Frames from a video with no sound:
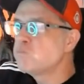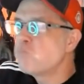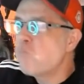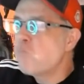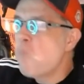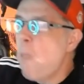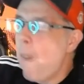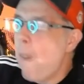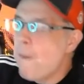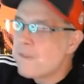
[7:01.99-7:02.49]

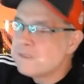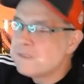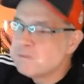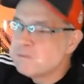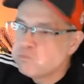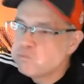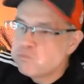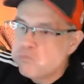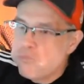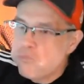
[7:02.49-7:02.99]
Everyone in the
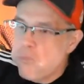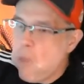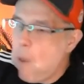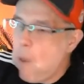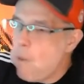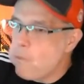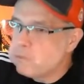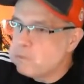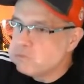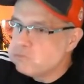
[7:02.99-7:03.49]
chat is
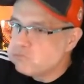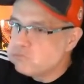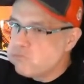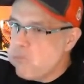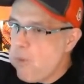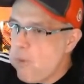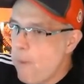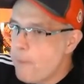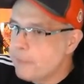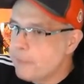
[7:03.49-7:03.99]
like, I
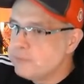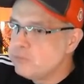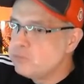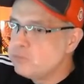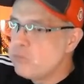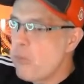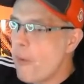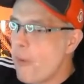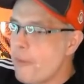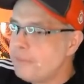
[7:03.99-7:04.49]
should try
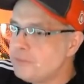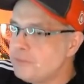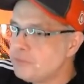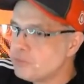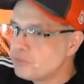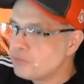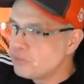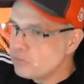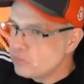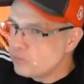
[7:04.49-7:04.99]
one.
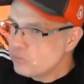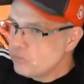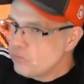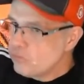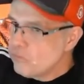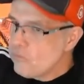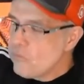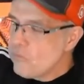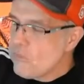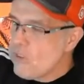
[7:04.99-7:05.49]

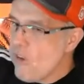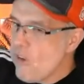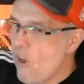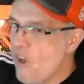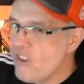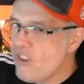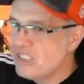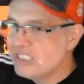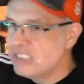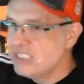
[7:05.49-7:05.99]
But I'm not
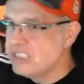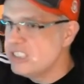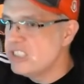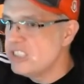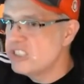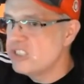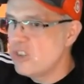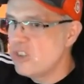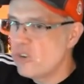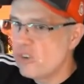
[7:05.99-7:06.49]
eating now.
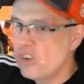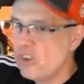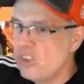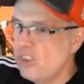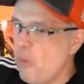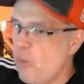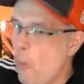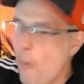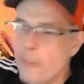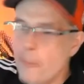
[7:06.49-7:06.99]
I'm not hungry
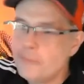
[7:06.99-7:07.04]
yet.